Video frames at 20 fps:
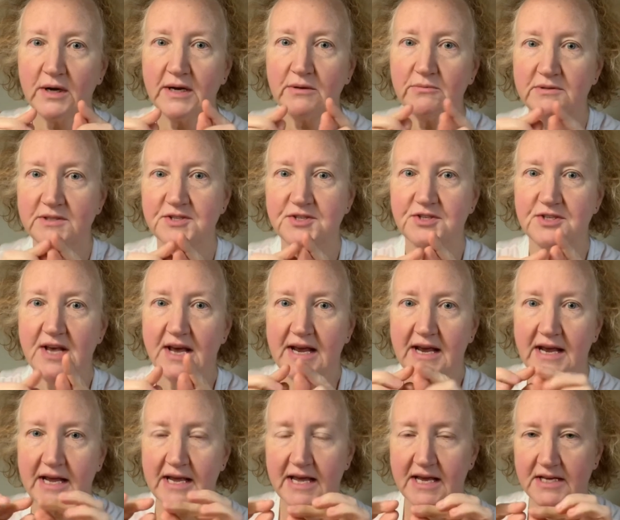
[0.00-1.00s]
I would
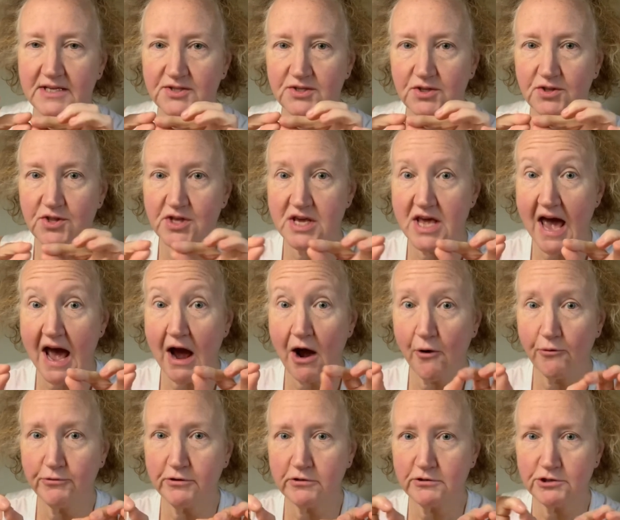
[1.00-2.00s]
say is that the
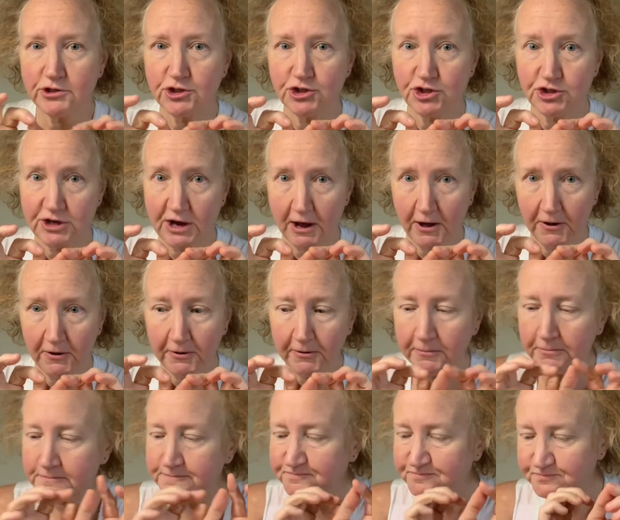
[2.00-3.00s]
outer shell,
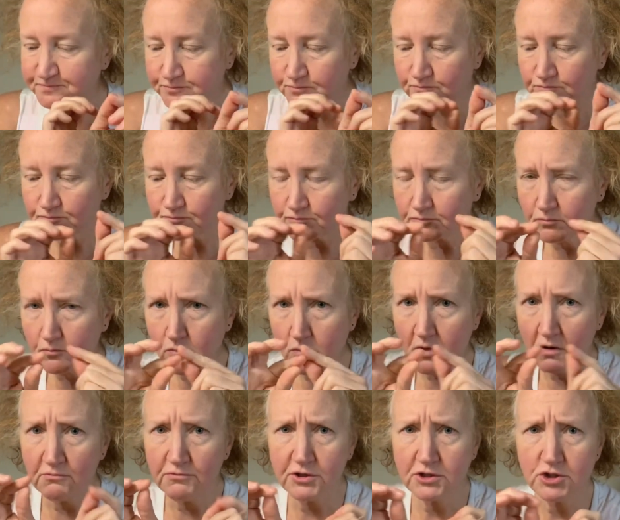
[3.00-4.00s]

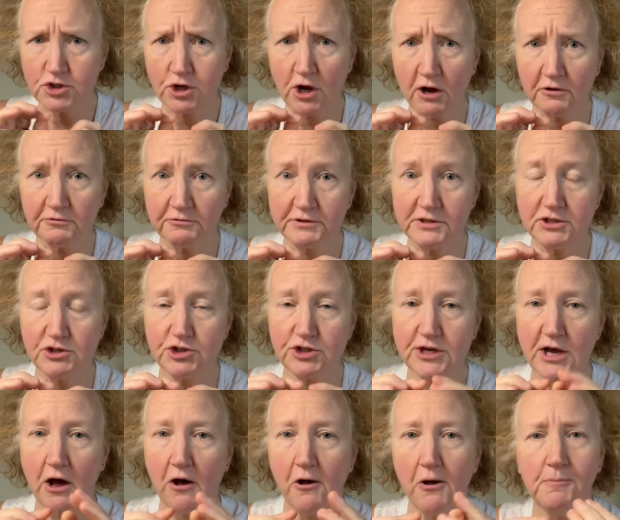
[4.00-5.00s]
the chocolatey
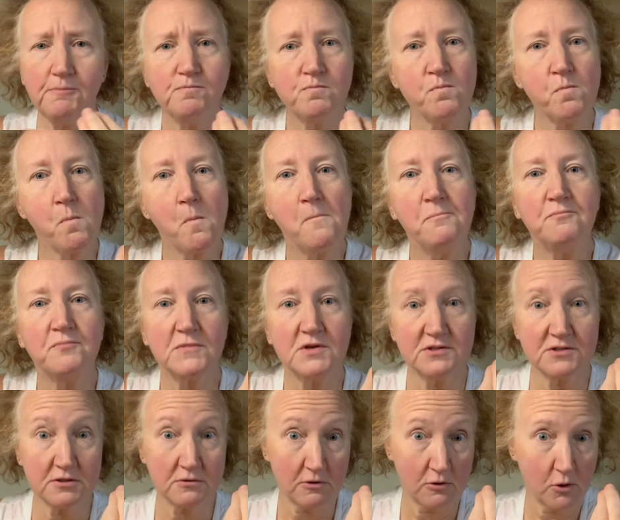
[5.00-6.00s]
shell, is
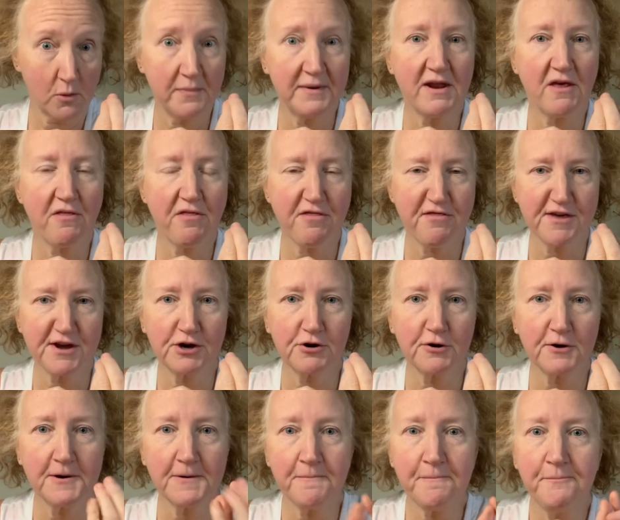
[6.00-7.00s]
a little bit
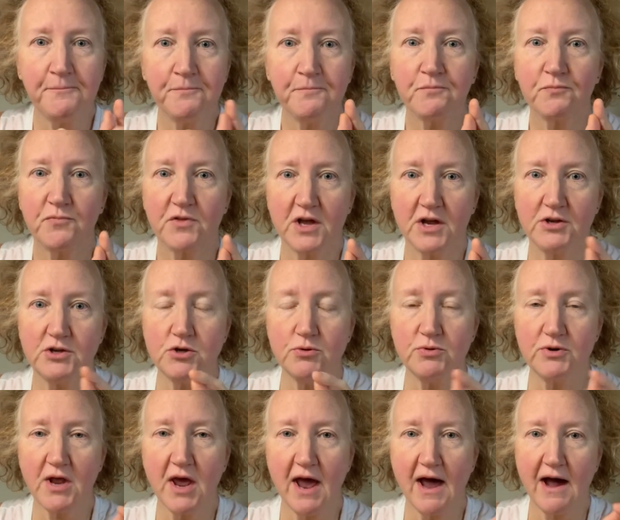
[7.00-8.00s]
thicker than you
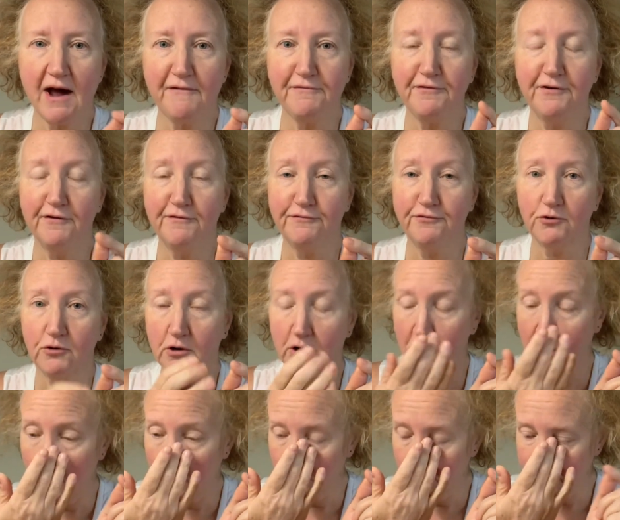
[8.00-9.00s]
would have for
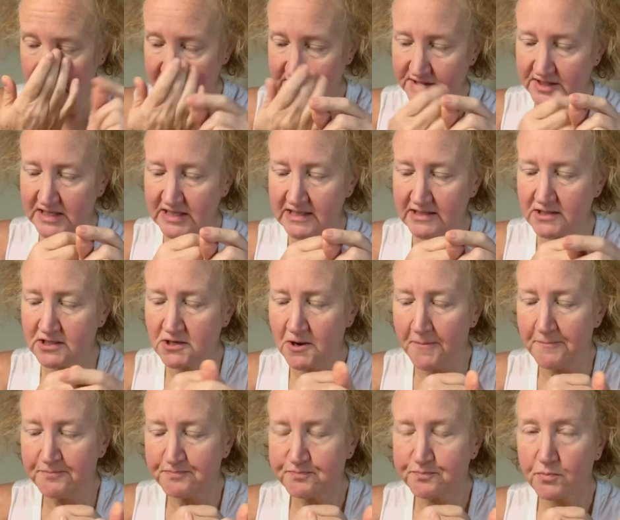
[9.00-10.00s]
a Reese's,
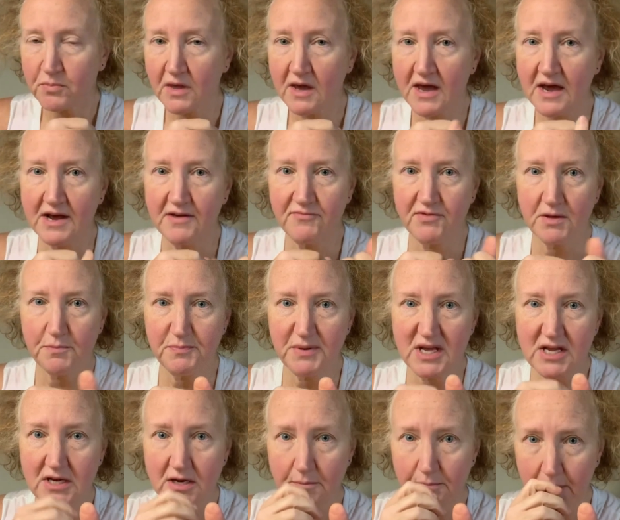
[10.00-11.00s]
and the
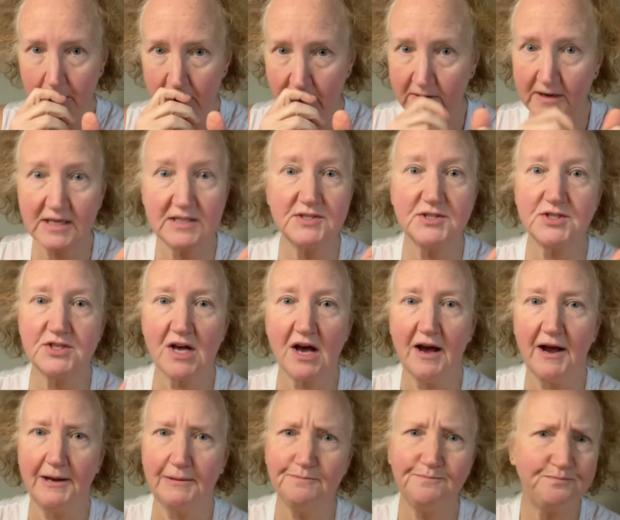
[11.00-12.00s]
peanut butter
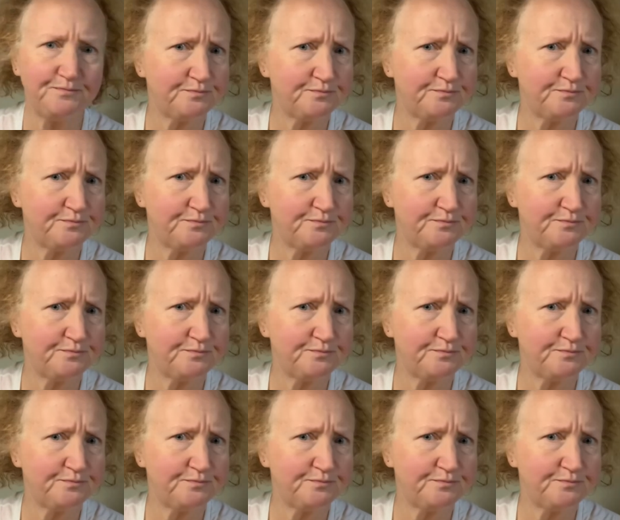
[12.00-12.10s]
inside,